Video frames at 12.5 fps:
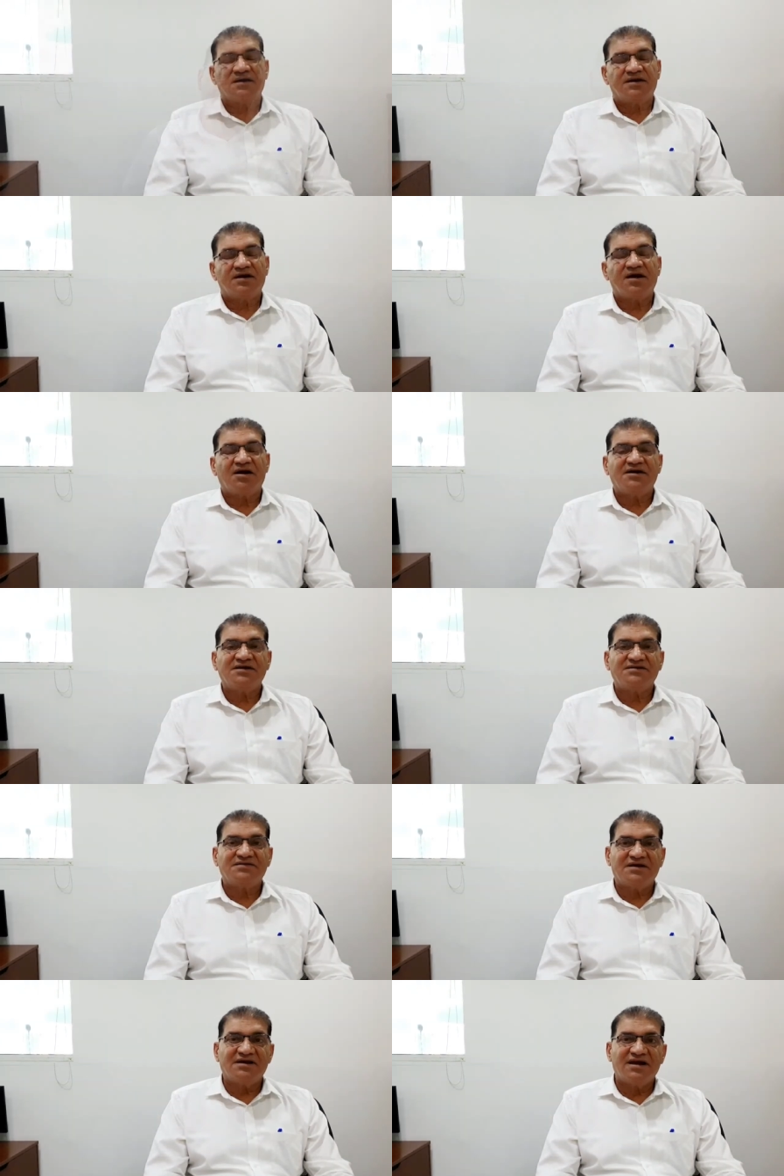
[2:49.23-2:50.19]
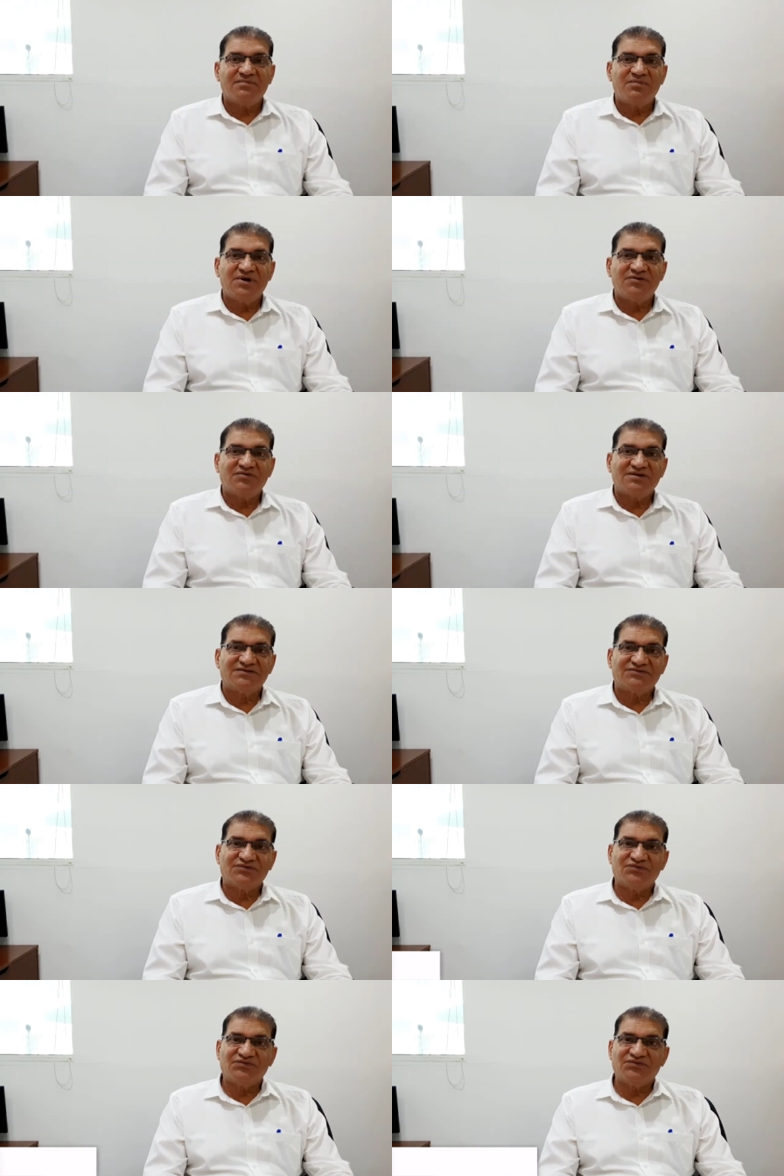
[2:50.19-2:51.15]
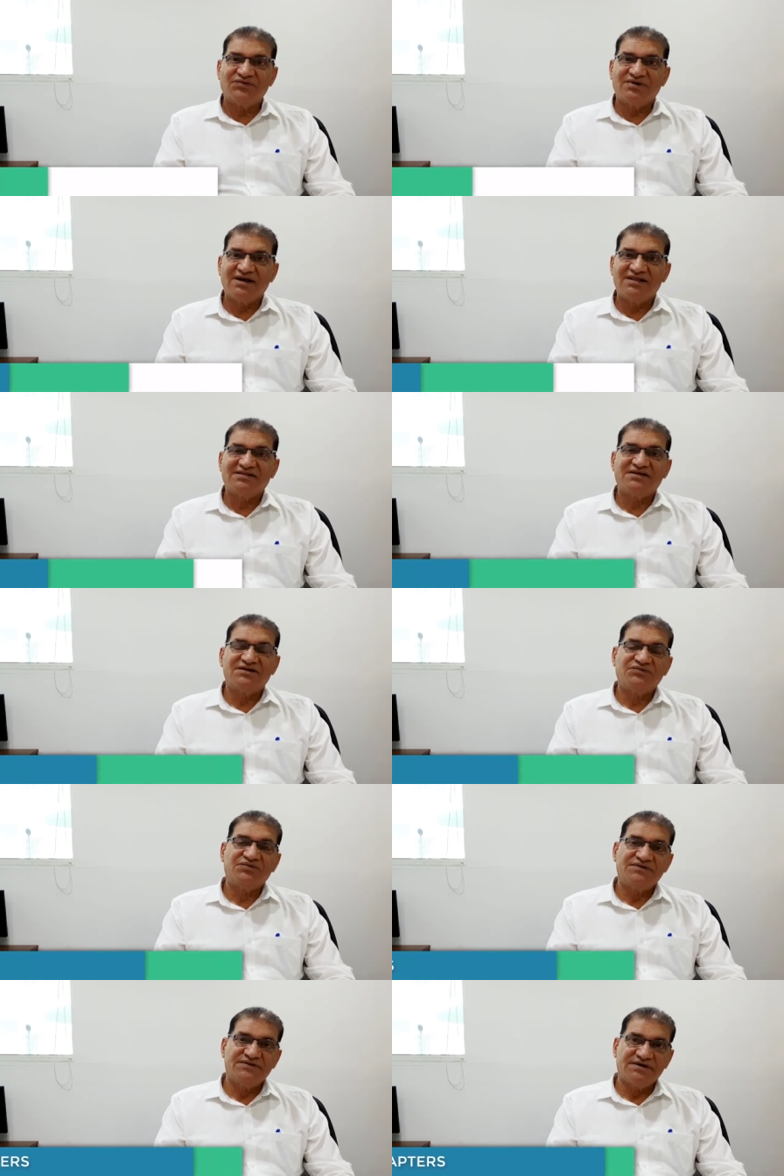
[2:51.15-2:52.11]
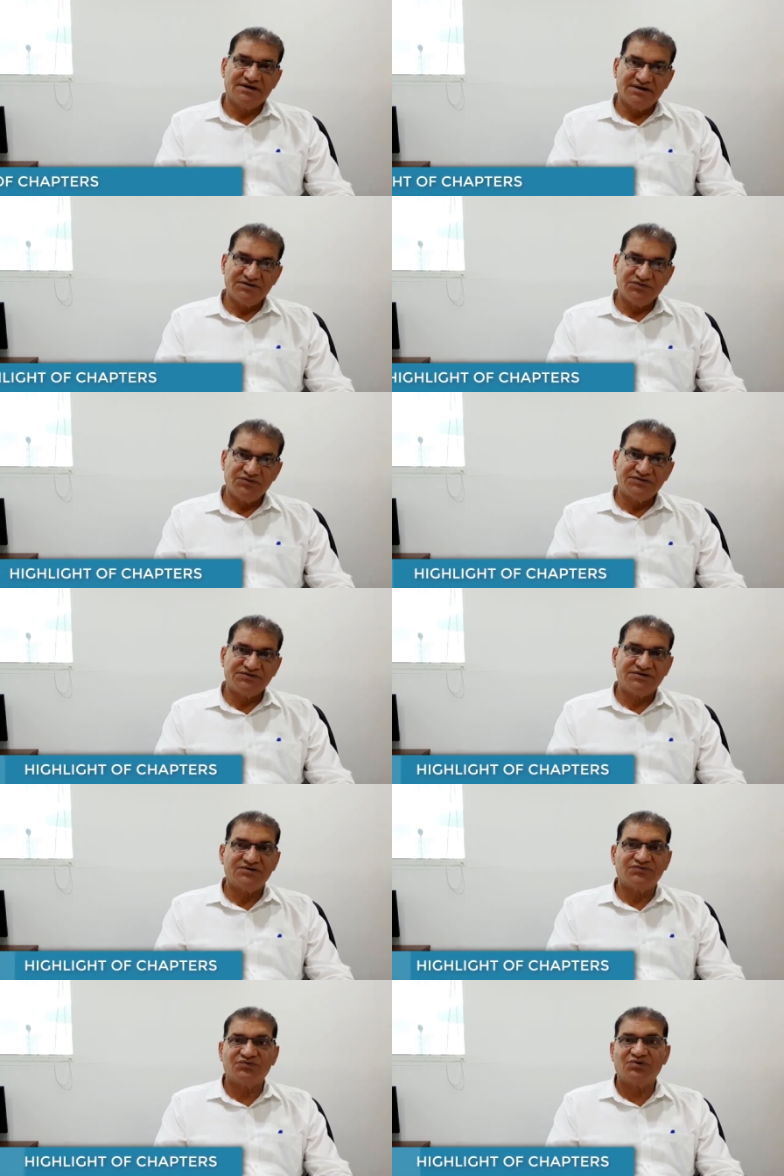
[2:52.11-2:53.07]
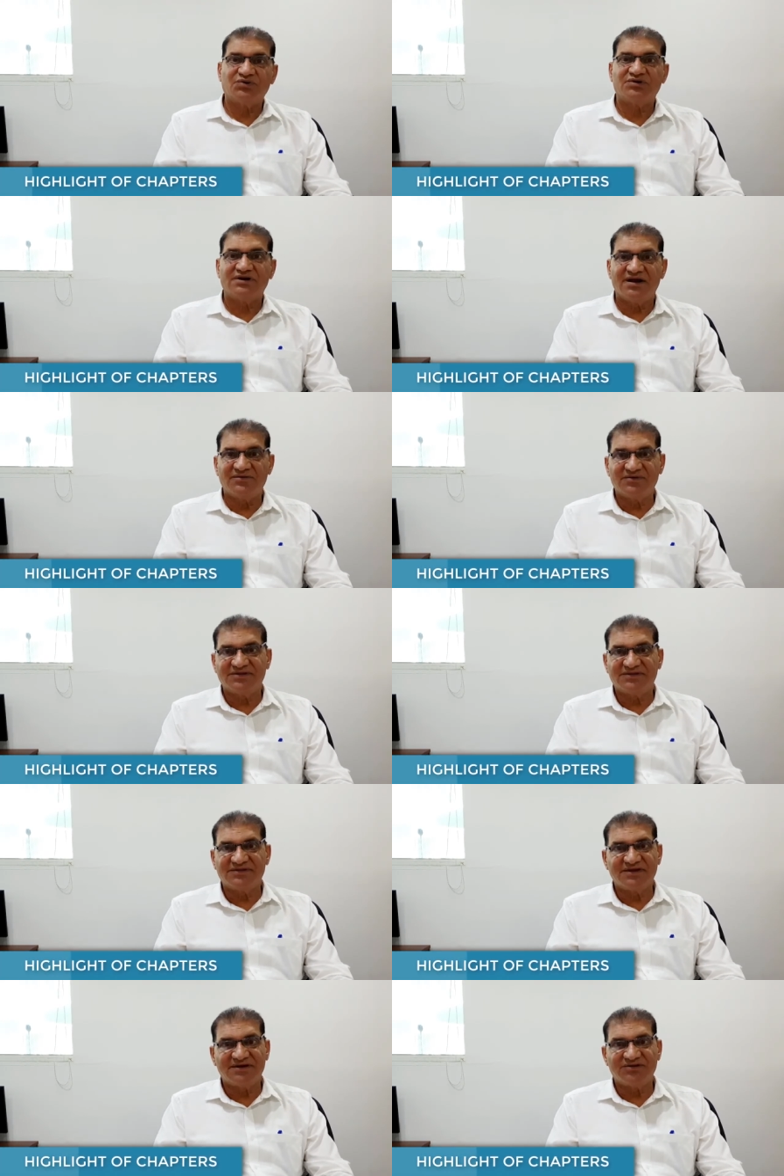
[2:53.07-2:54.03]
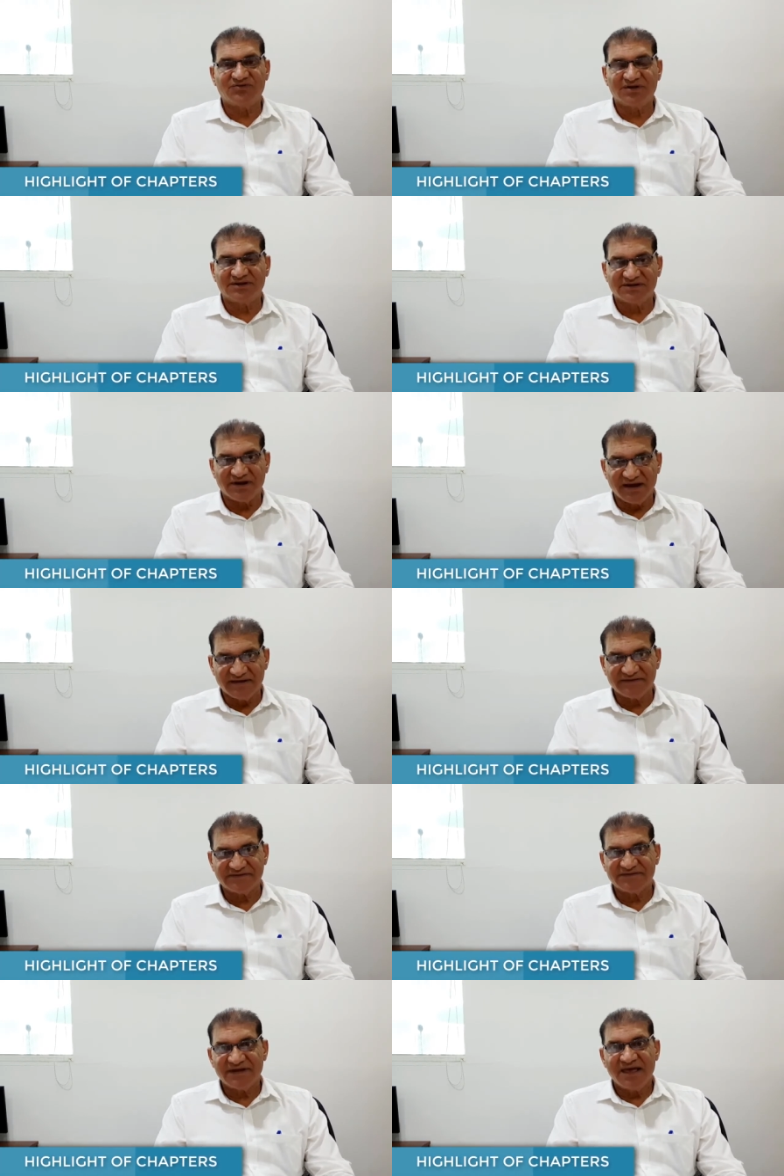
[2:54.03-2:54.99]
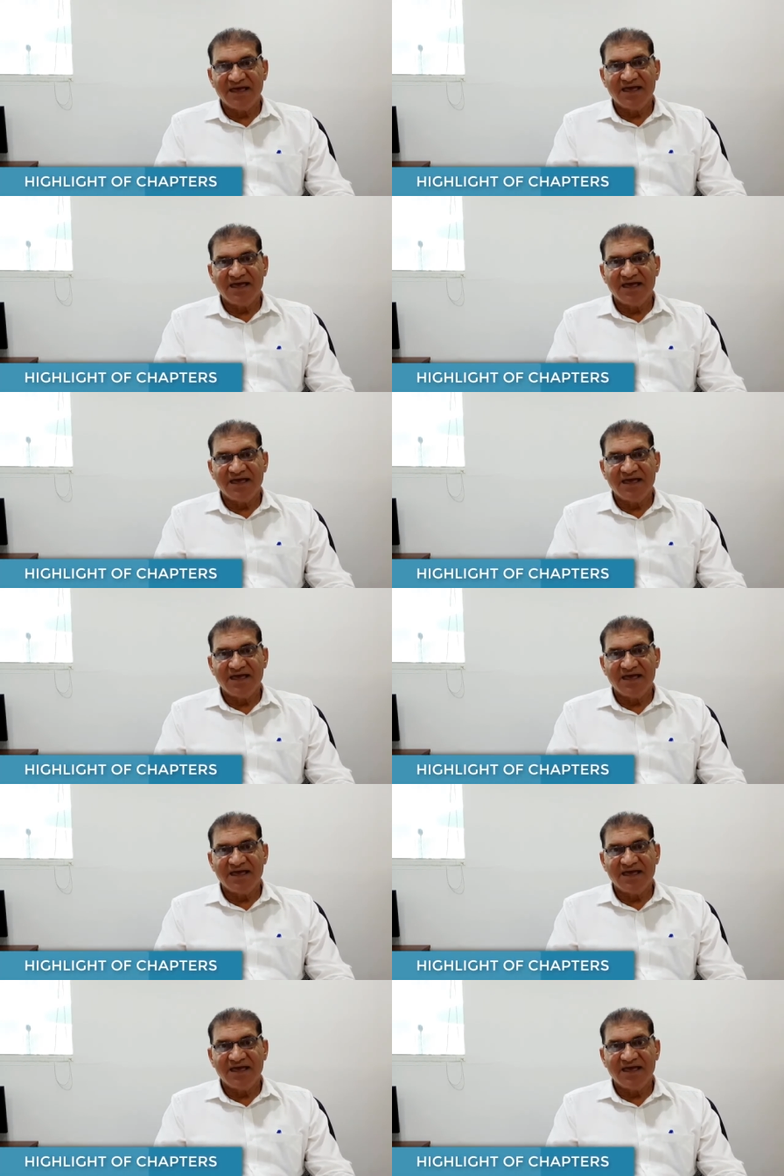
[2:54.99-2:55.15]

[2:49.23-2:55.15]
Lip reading: Regarding the lab manuals of health and physical education for 11th and 12th class,